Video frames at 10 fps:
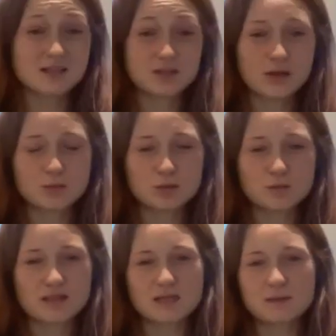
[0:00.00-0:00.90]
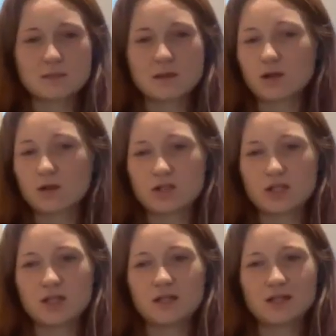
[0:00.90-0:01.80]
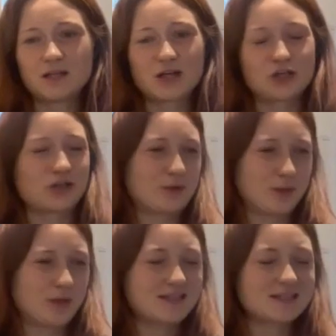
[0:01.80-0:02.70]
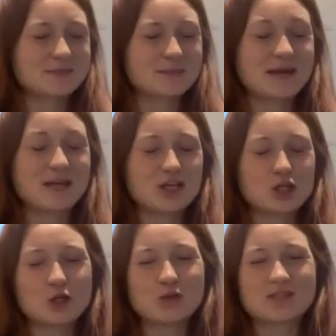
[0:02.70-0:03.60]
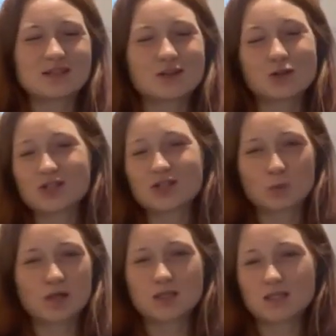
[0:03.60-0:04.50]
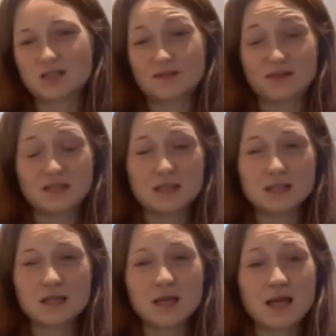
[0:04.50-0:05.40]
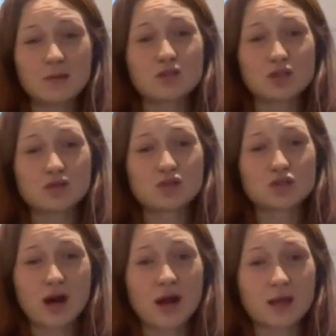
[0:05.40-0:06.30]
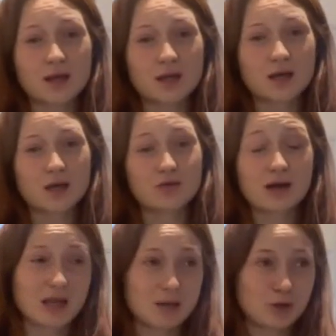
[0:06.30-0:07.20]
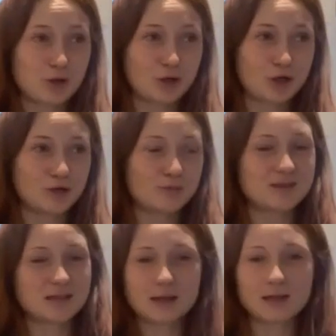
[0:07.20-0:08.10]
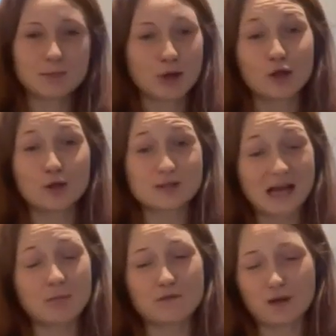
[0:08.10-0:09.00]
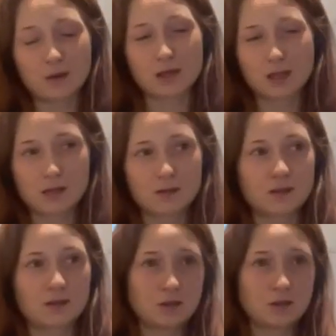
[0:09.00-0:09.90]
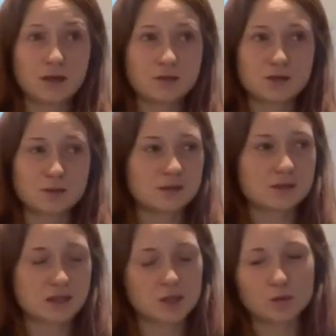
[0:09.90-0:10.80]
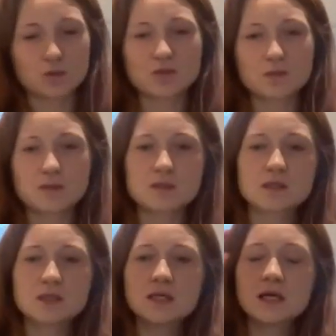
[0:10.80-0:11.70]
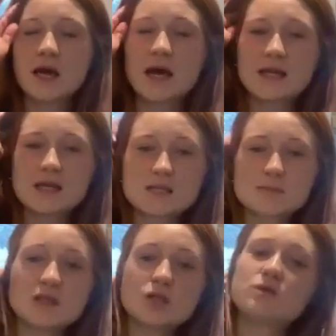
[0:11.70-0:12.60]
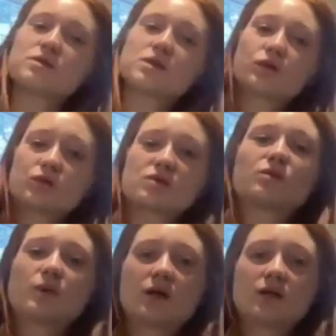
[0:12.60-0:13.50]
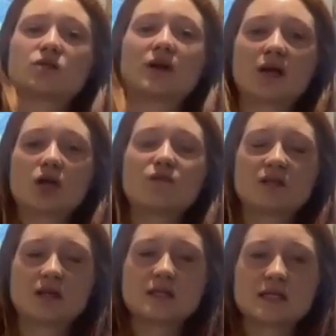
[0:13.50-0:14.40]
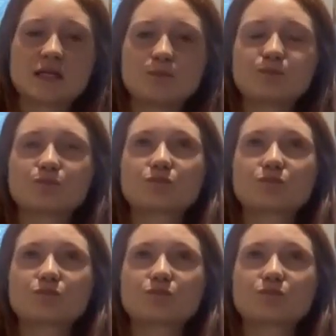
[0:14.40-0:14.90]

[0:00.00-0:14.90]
so wastewater-based epidemiology, a great word, has been used across the world since the 50s. It was used to track and eradicate polio, but sadly, polio has now been found again in the UK sewers and New York sewers. And it's been used across the world to track COVID-19.